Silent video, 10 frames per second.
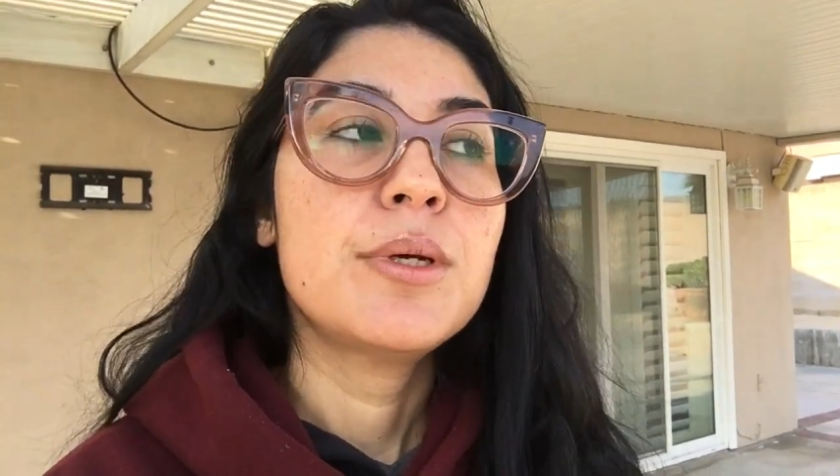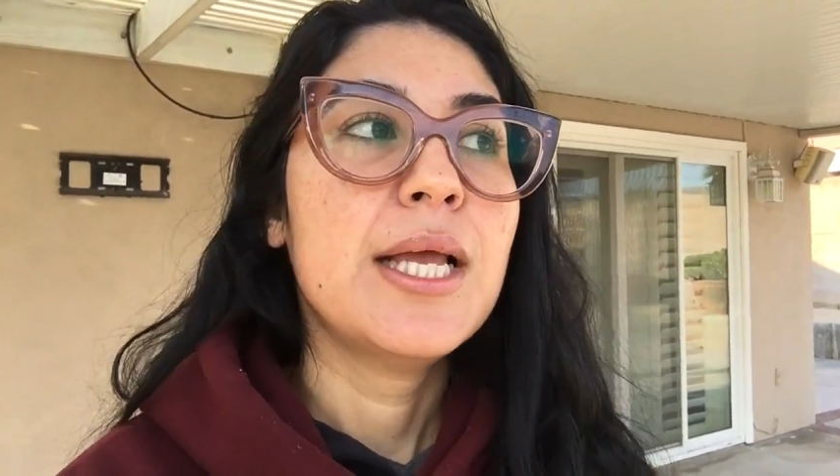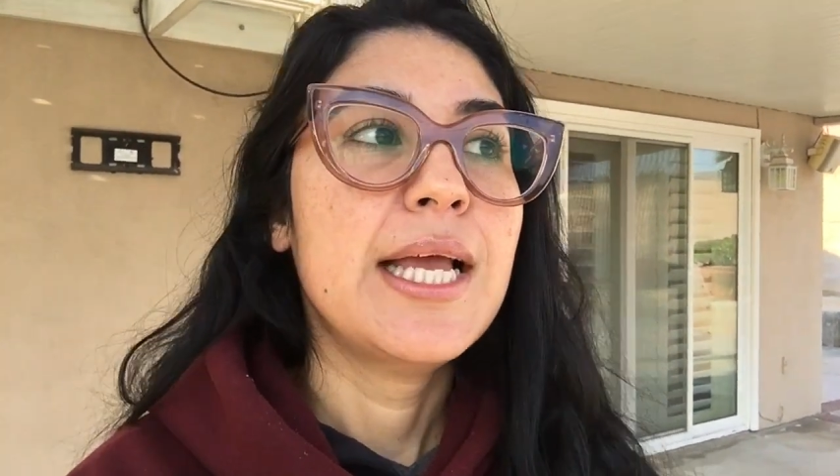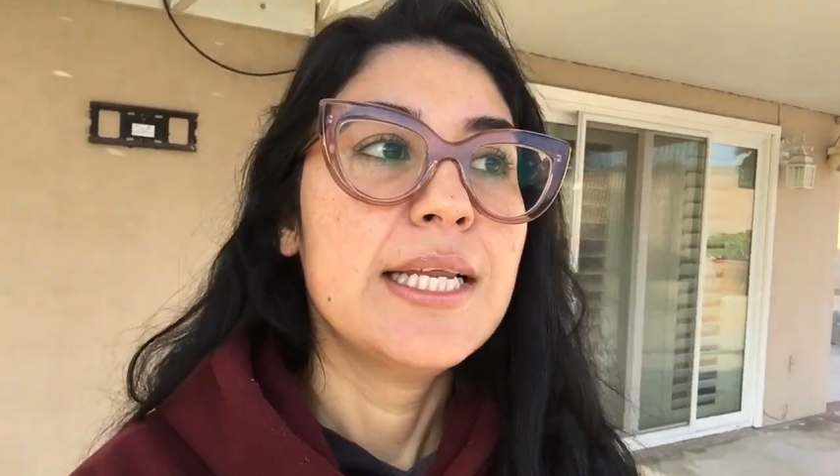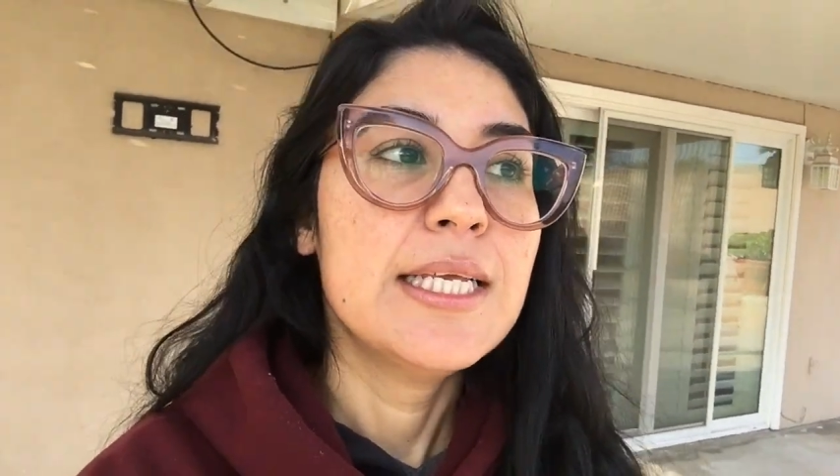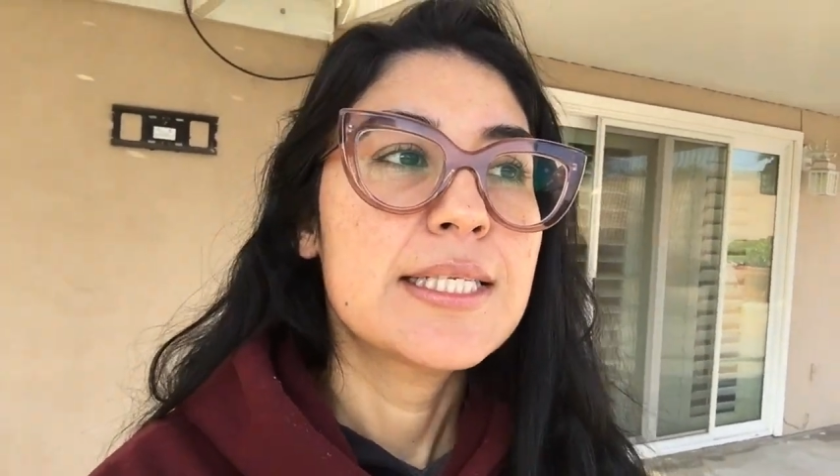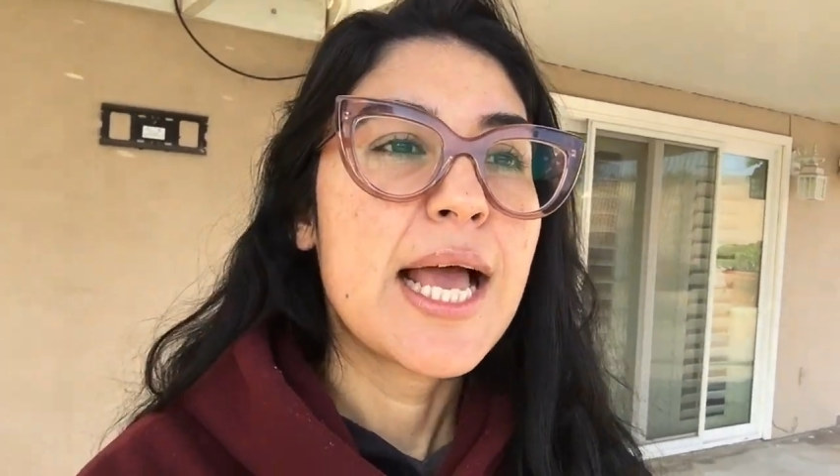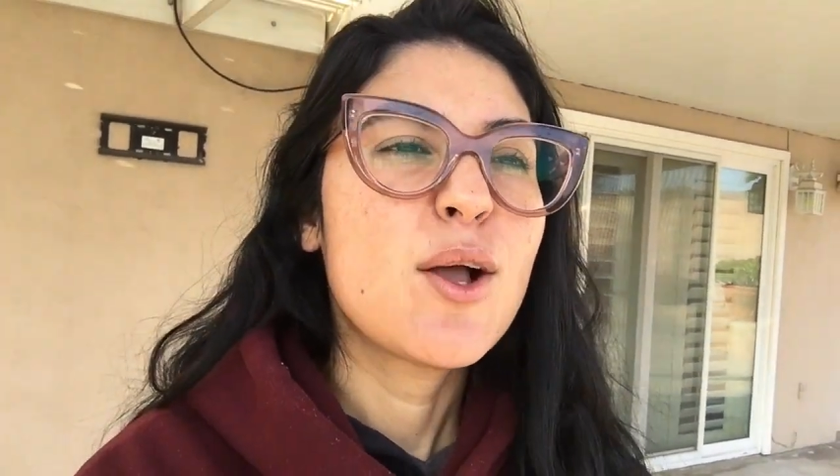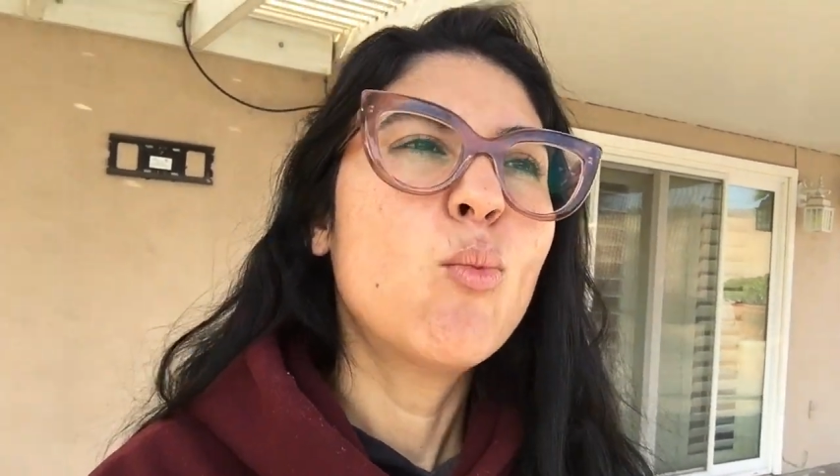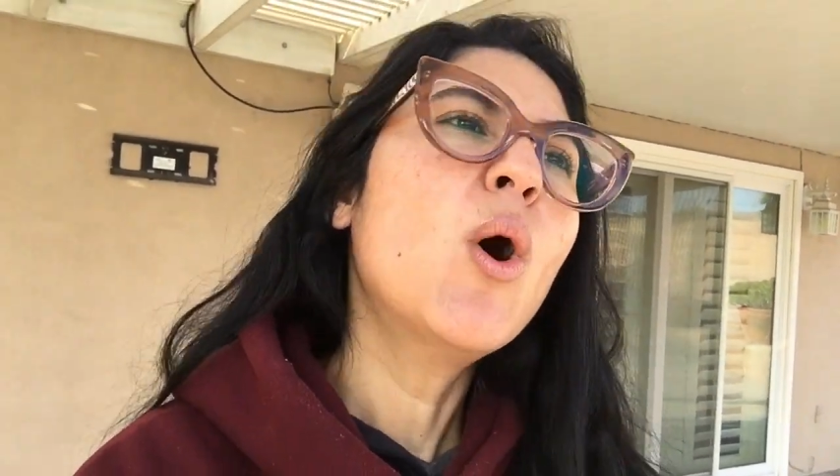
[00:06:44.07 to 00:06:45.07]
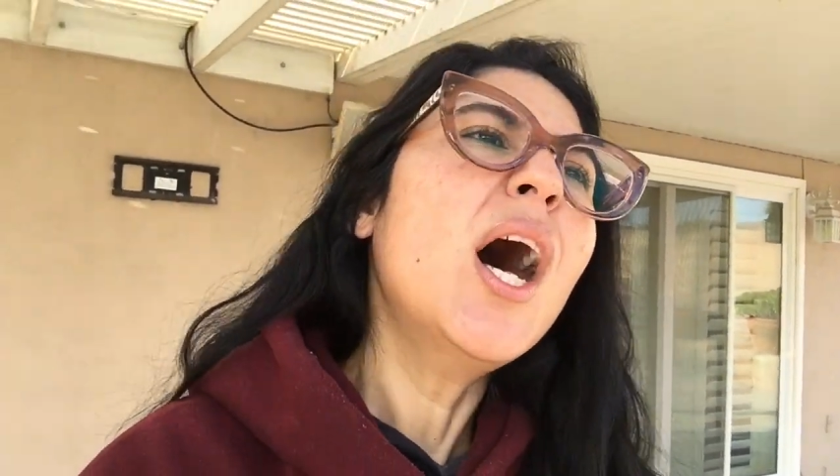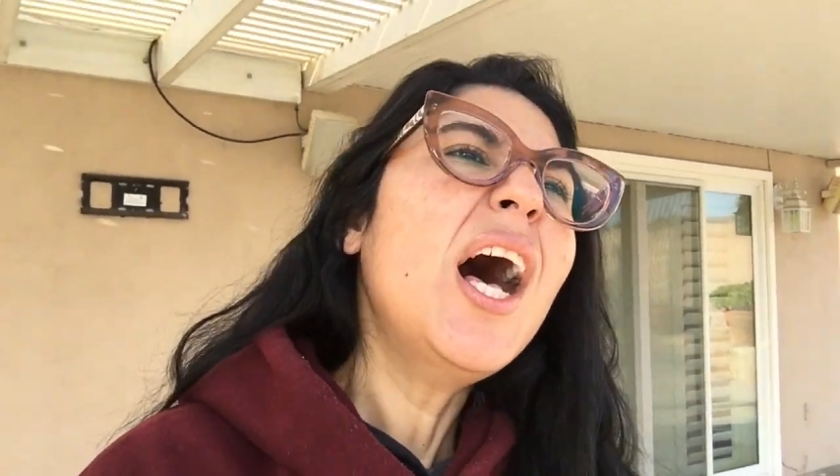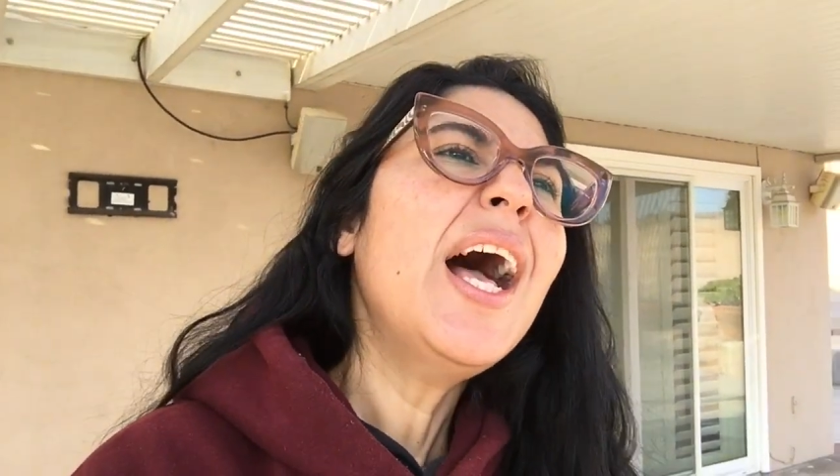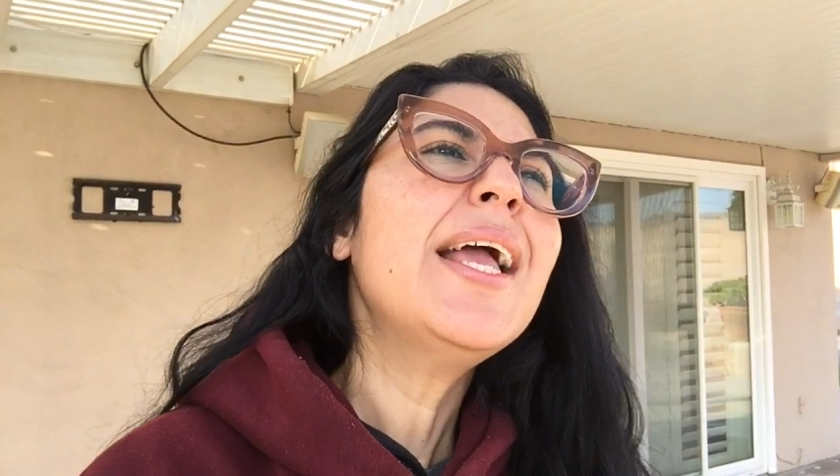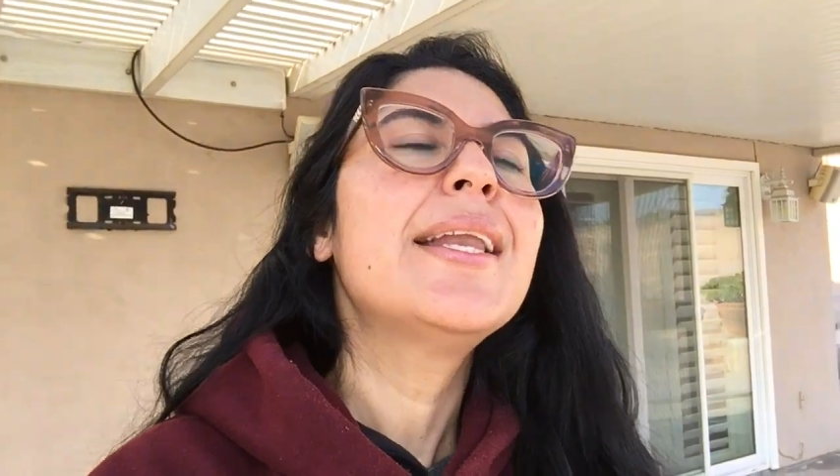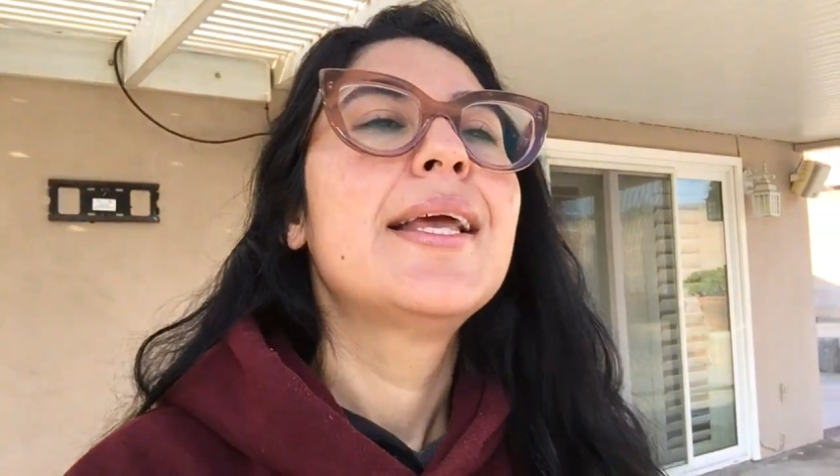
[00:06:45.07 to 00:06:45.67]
and he's like, what?